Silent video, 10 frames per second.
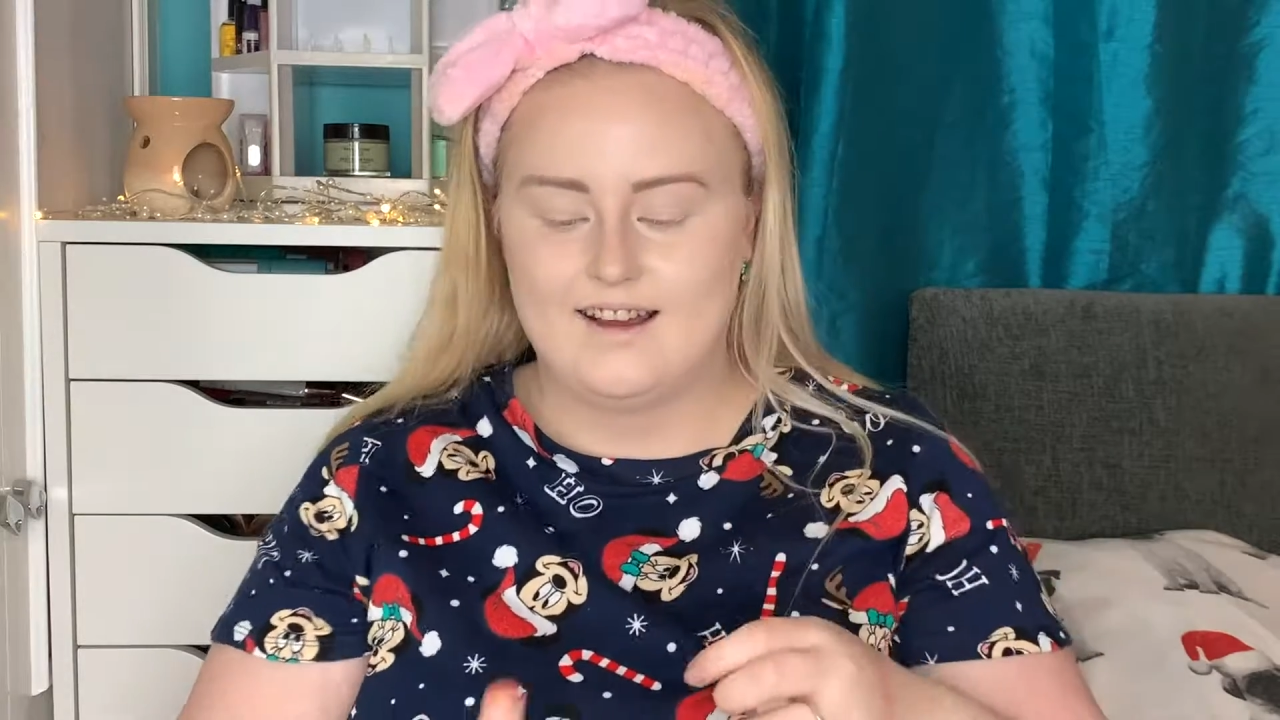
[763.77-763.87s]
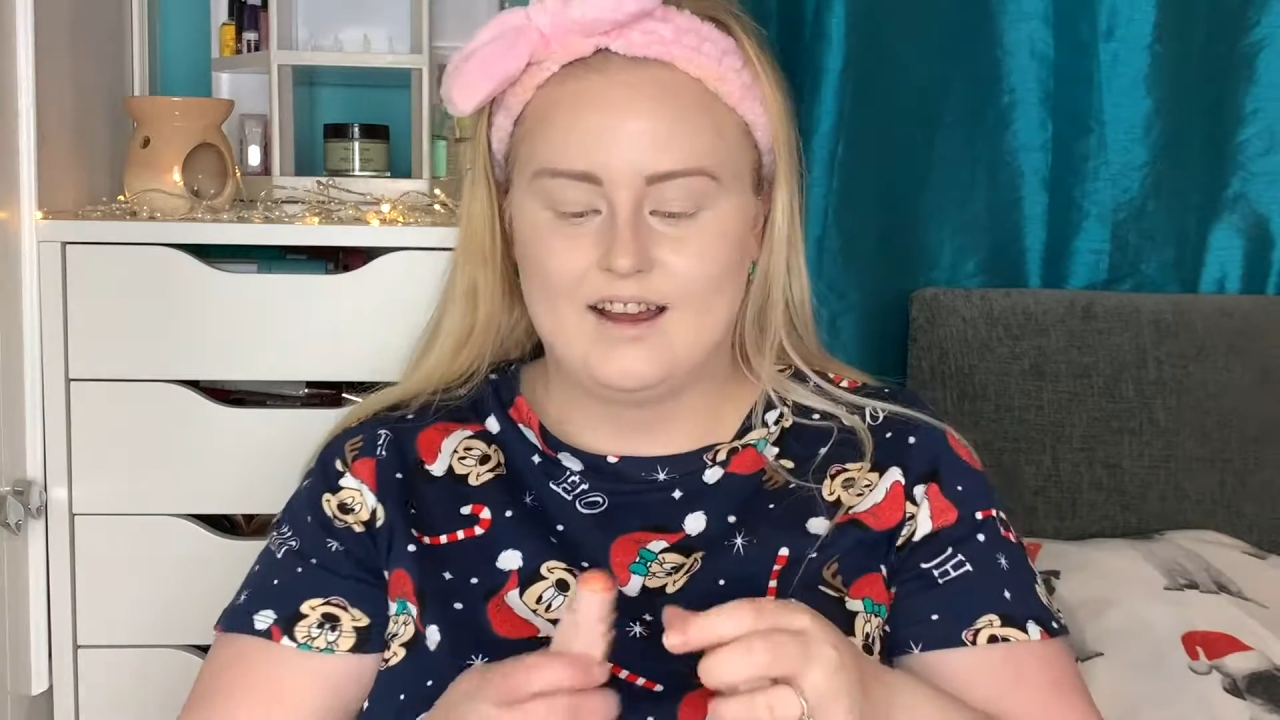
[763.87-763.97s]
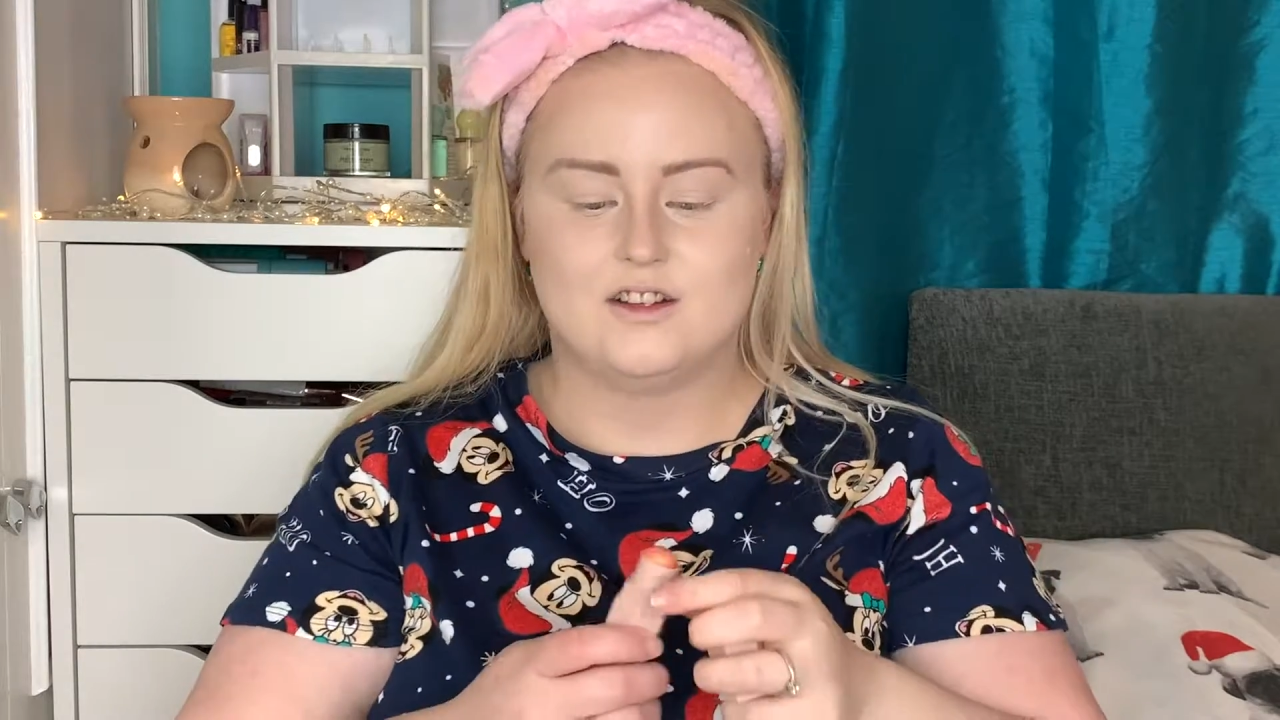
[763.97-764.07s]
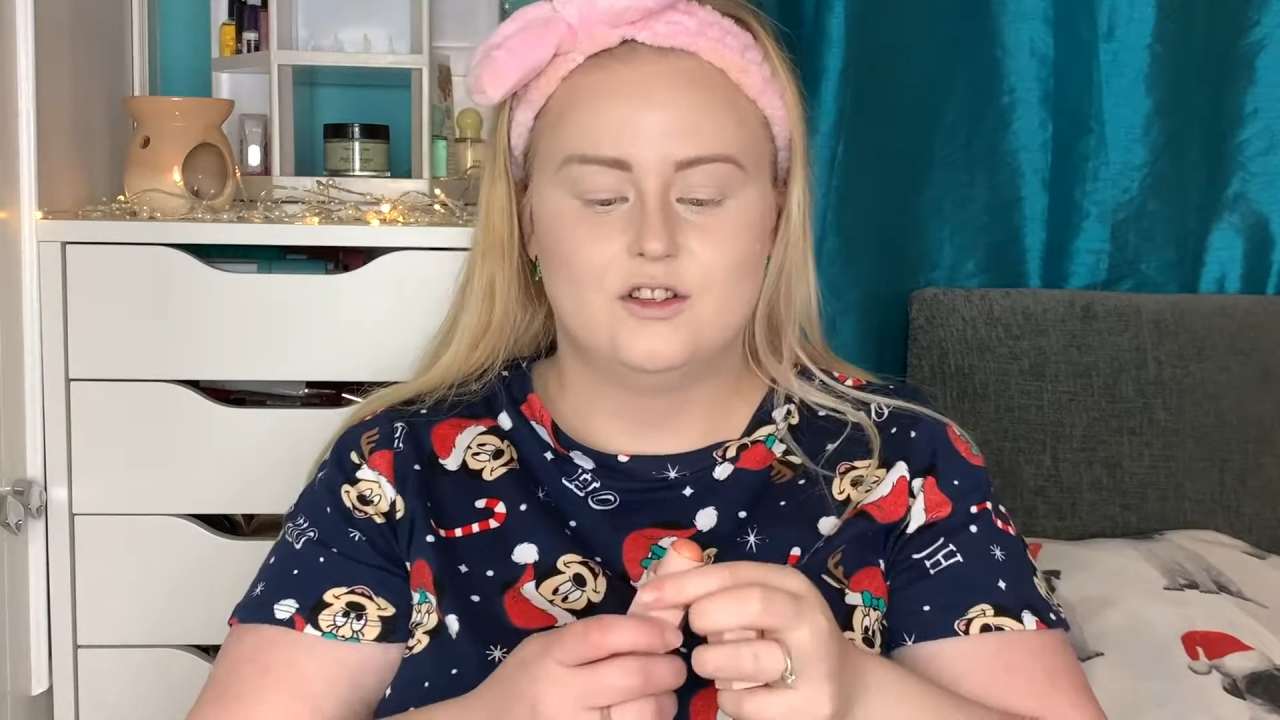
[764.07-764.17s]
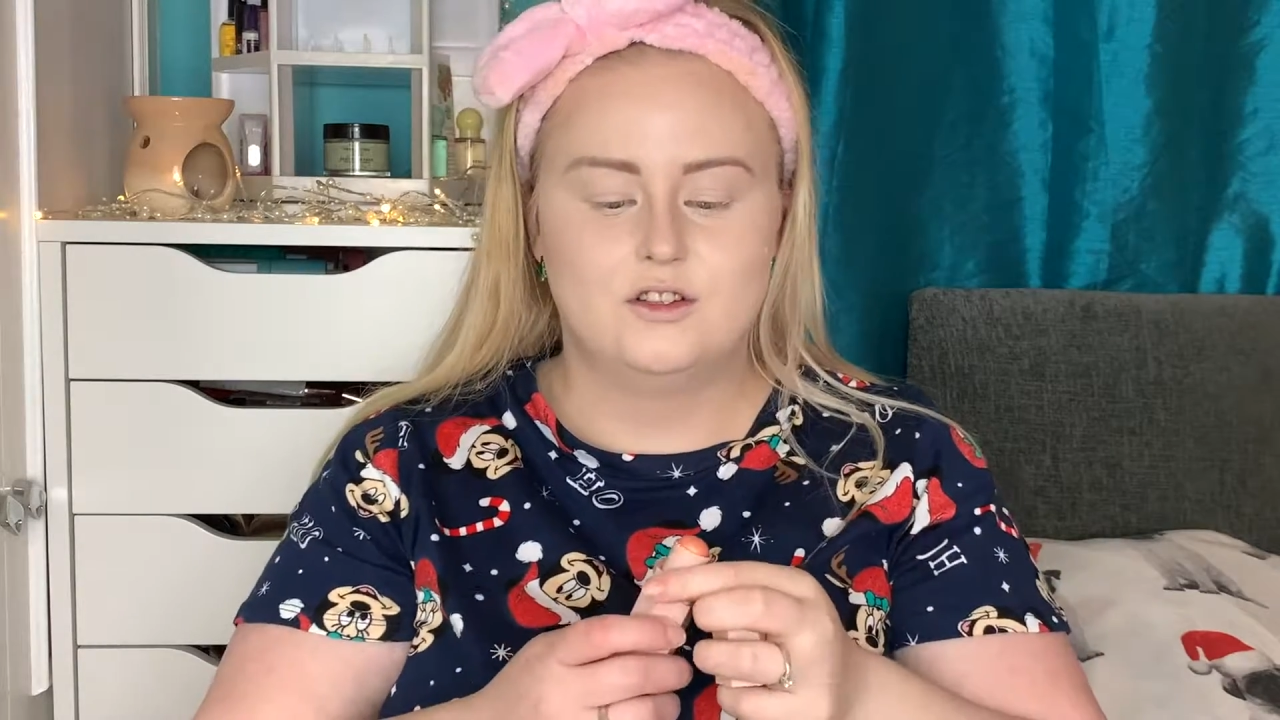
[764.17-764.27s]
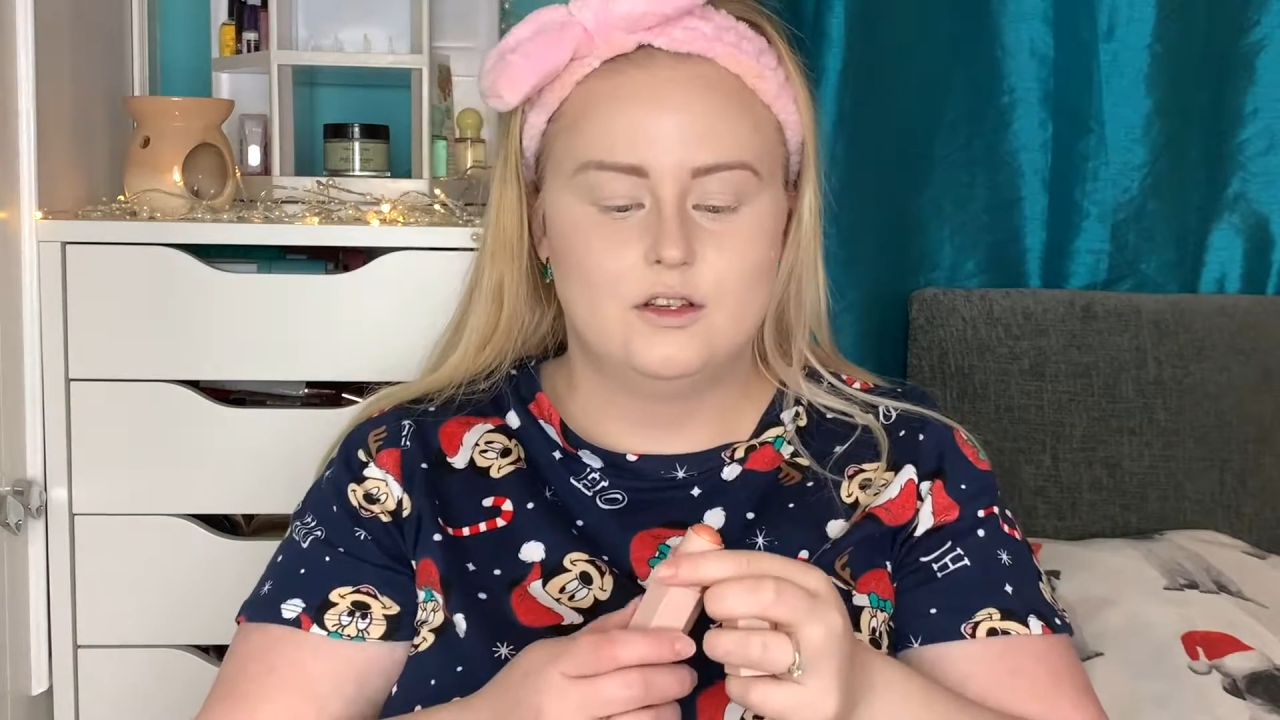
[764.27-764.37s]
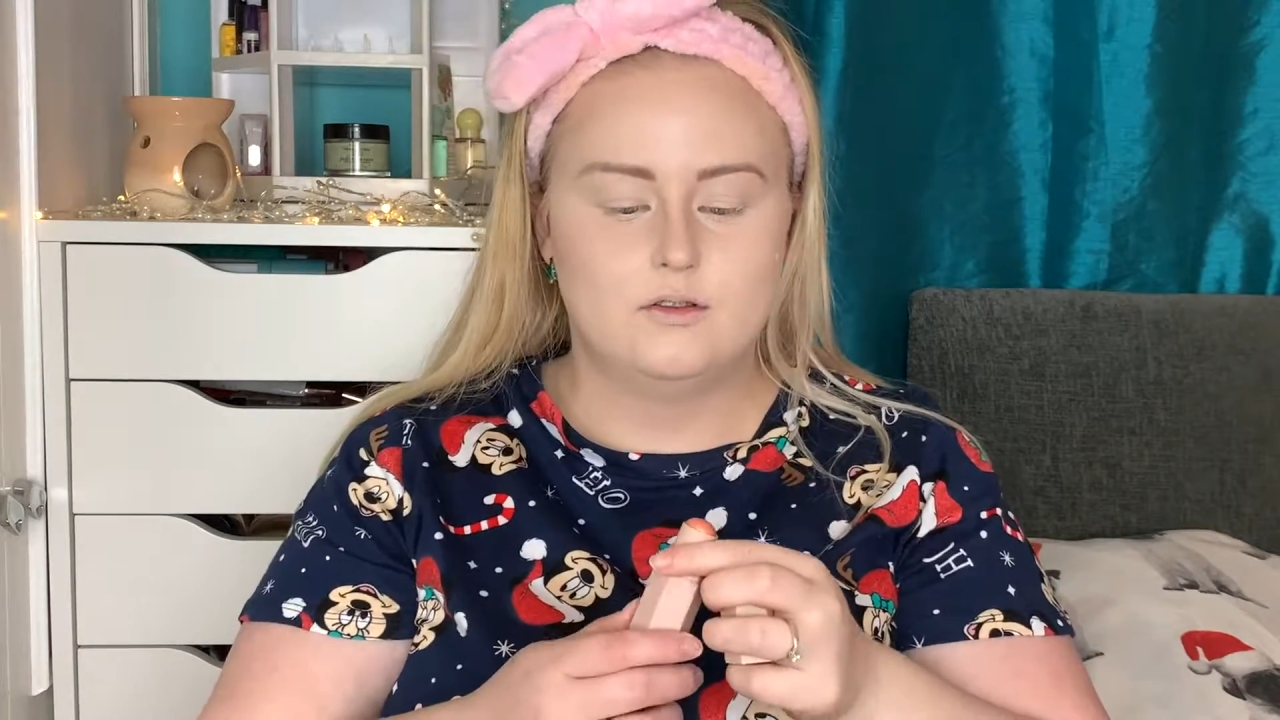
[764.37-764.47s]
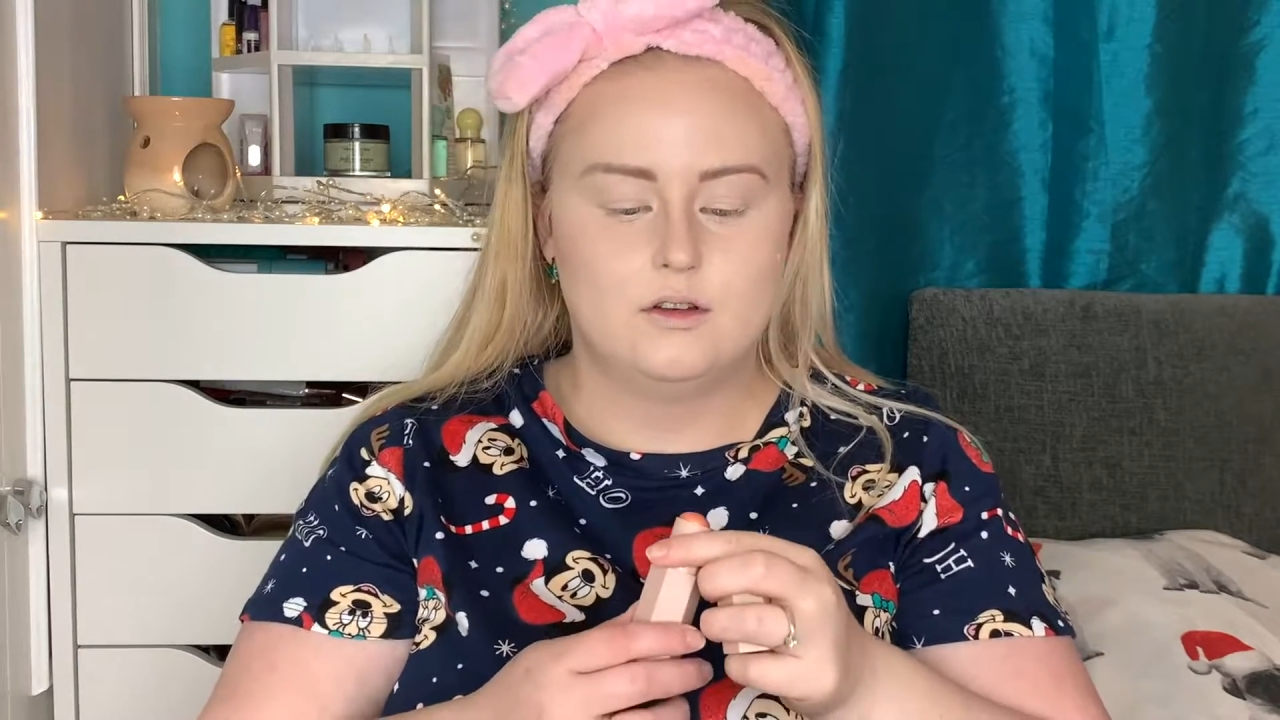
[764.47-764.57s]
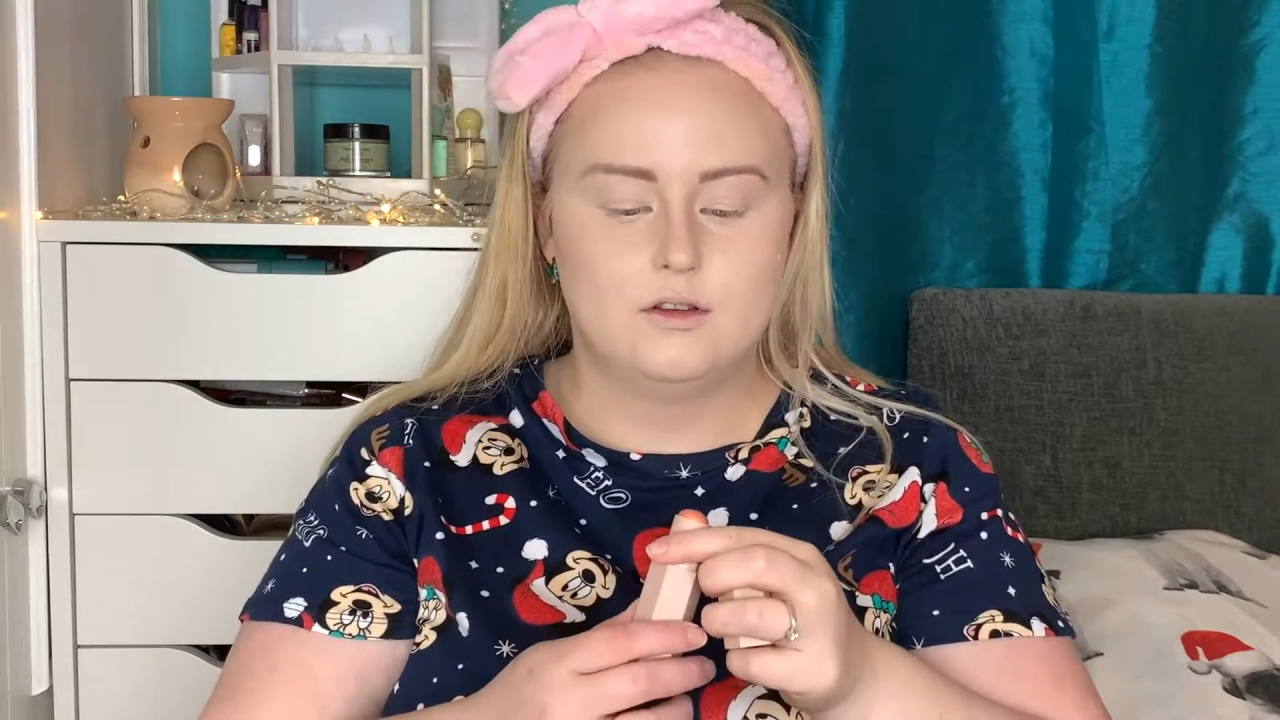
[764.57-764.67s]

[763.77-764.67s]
I just don't know